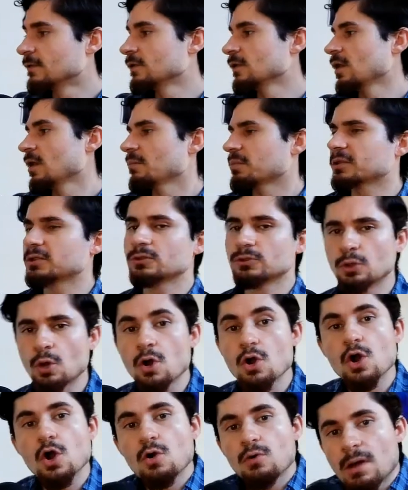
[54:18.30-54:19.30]
But don't
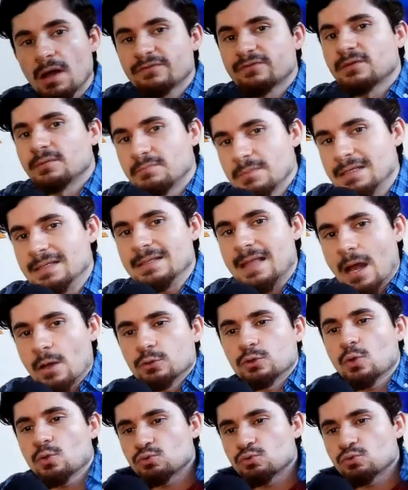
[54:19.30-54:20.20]
go after me now. Don't